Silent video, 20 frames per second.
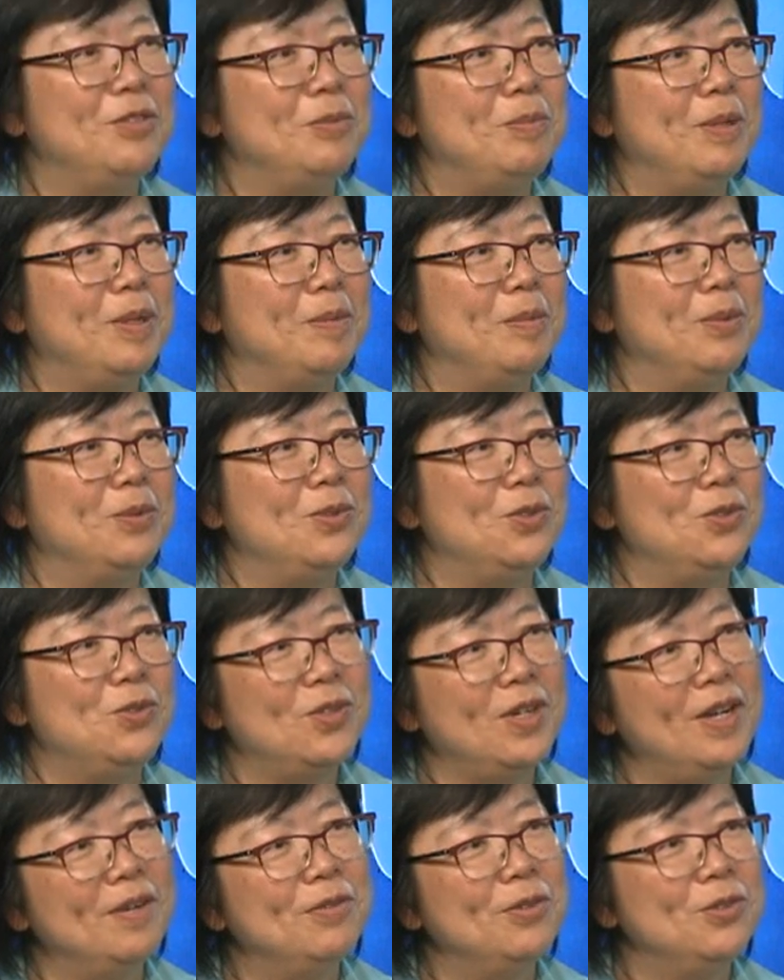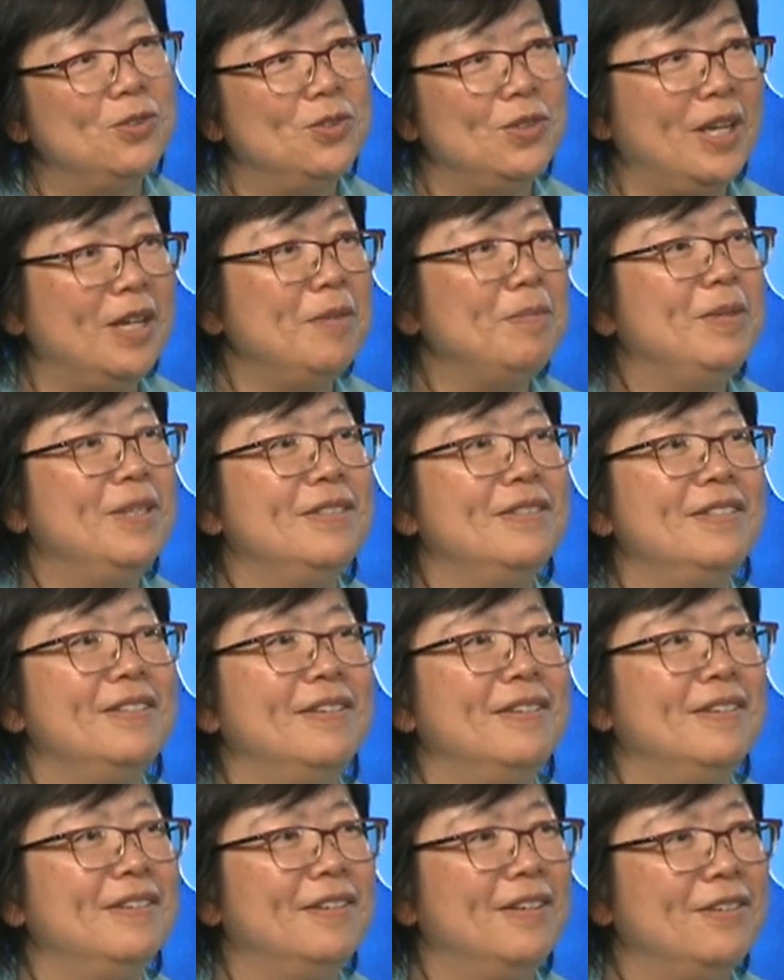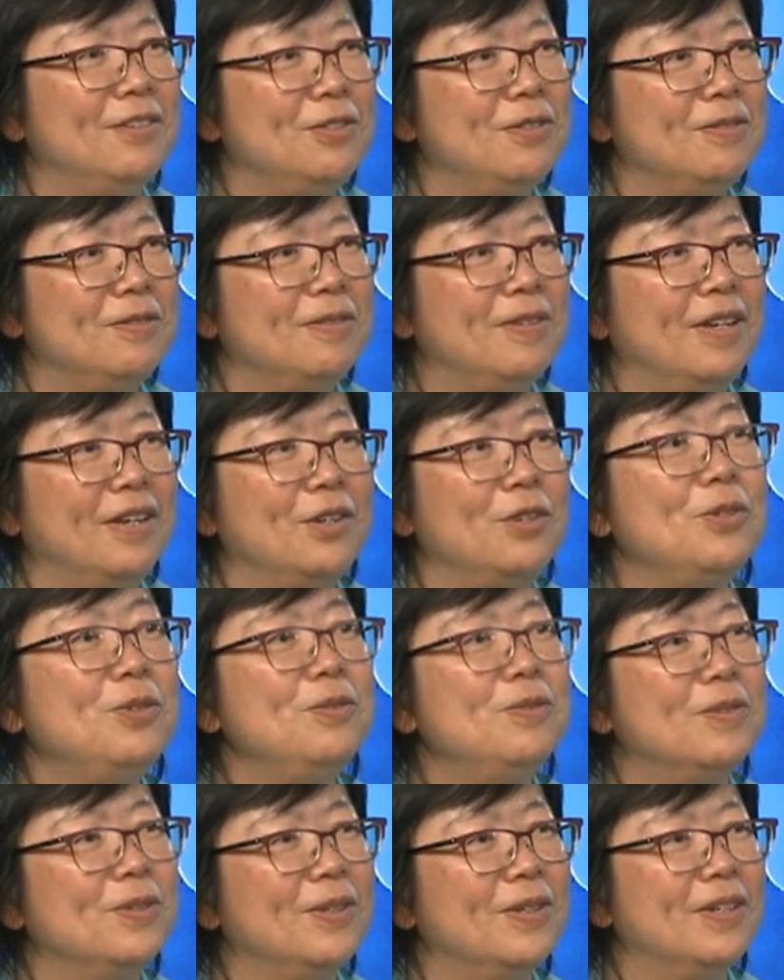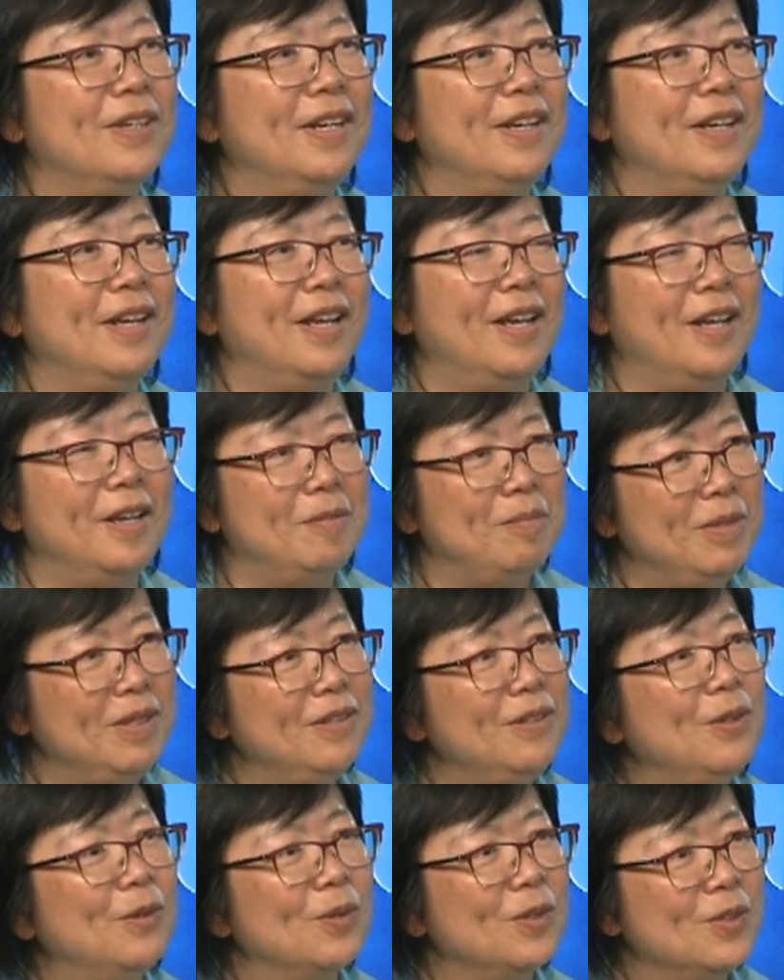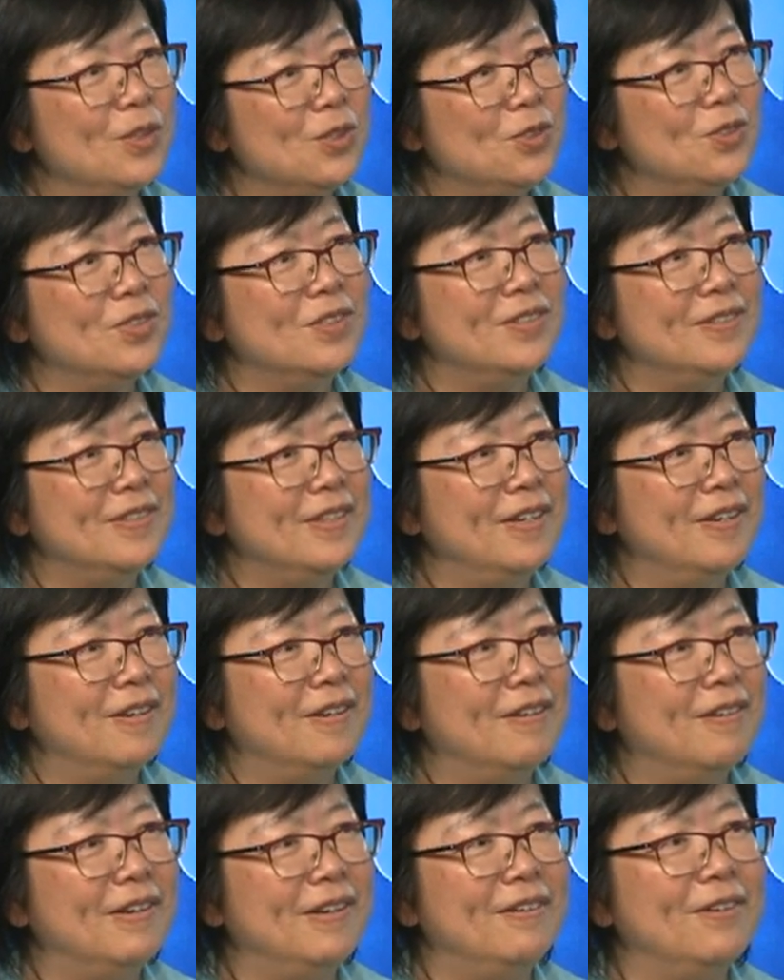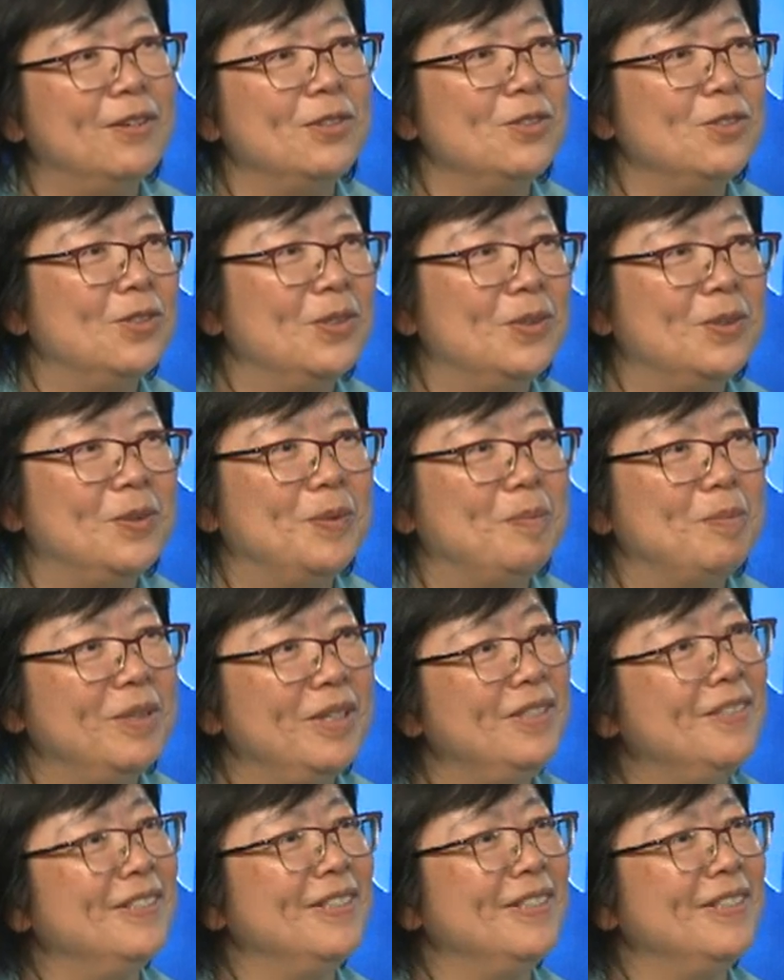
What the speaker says: to be able to travel to Edmonton and to Vancouver and meet the orchestras there and also play